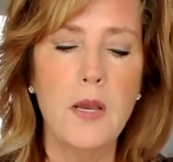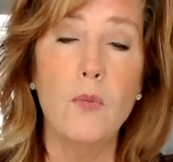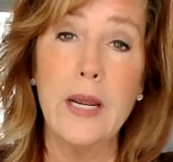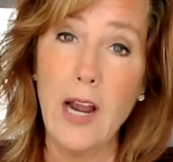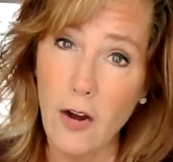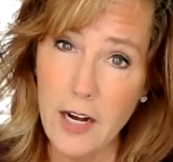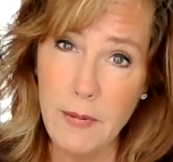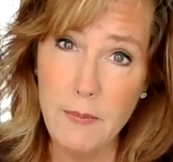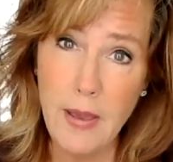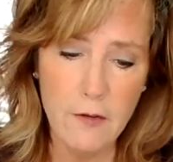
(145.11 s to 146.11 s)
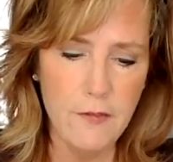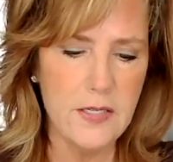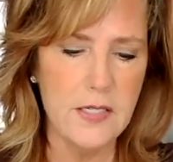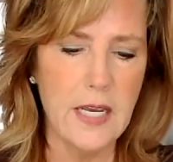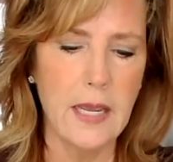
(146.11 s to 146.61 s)
We are going to be
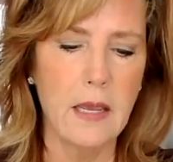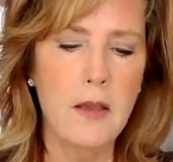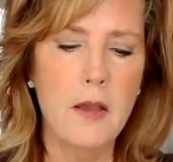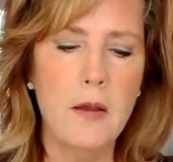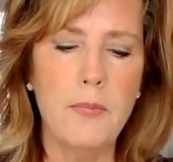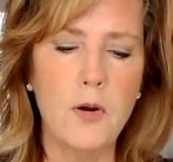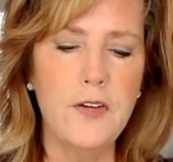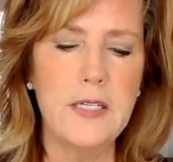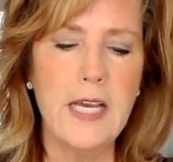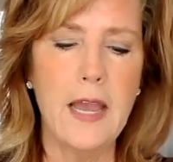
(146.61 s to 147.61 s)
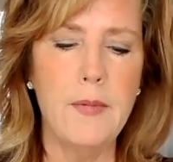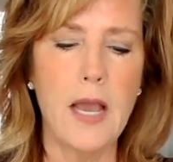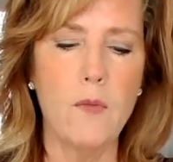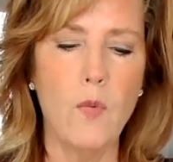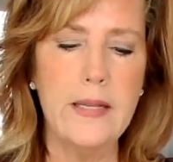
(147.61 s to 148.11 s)
manifesting perfect timing
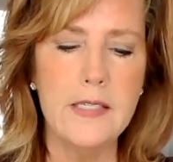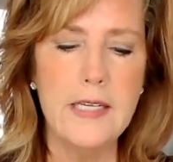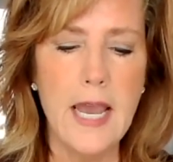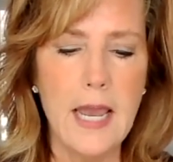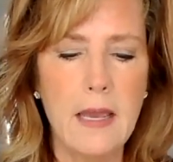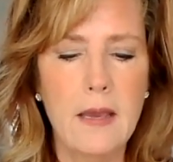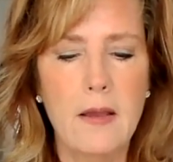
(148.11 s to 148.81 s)
on Wednesday.